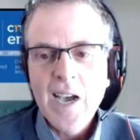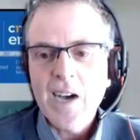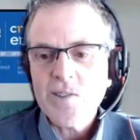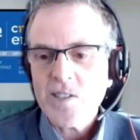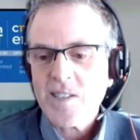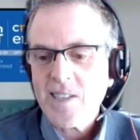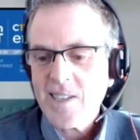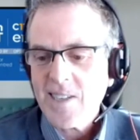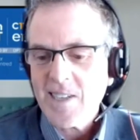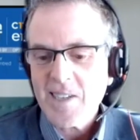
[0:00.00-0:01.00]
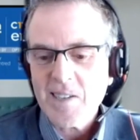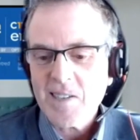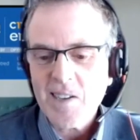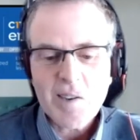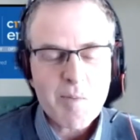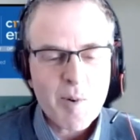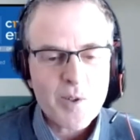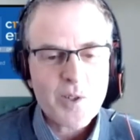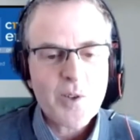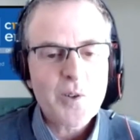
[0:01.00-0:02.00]
I'll just, on a
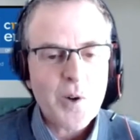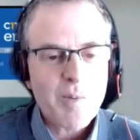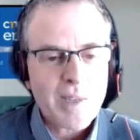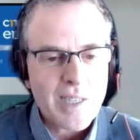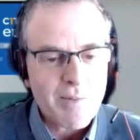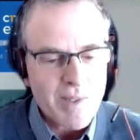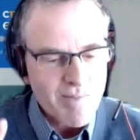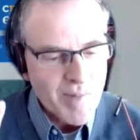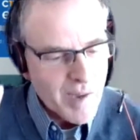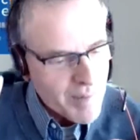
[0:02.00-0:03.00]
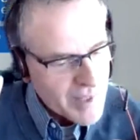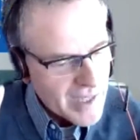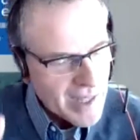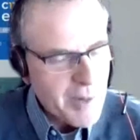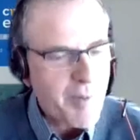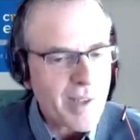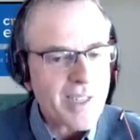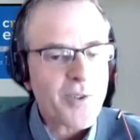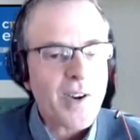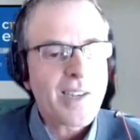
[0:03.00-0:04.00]
personal note, because I was
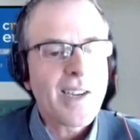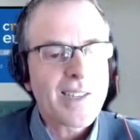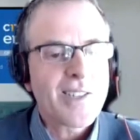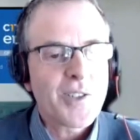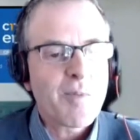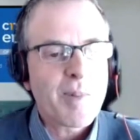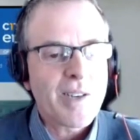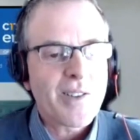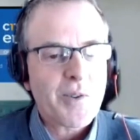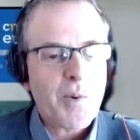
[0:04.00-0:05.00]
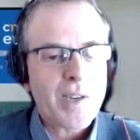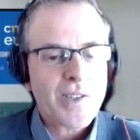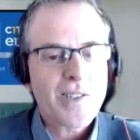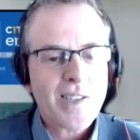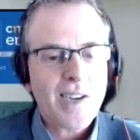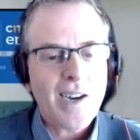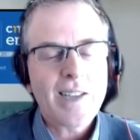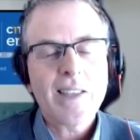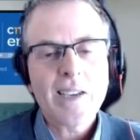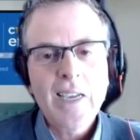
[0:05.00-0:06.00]
deliberately trying not to jump in on the questions, I
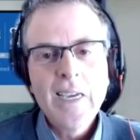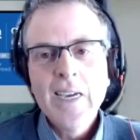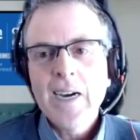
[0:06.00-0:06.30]
think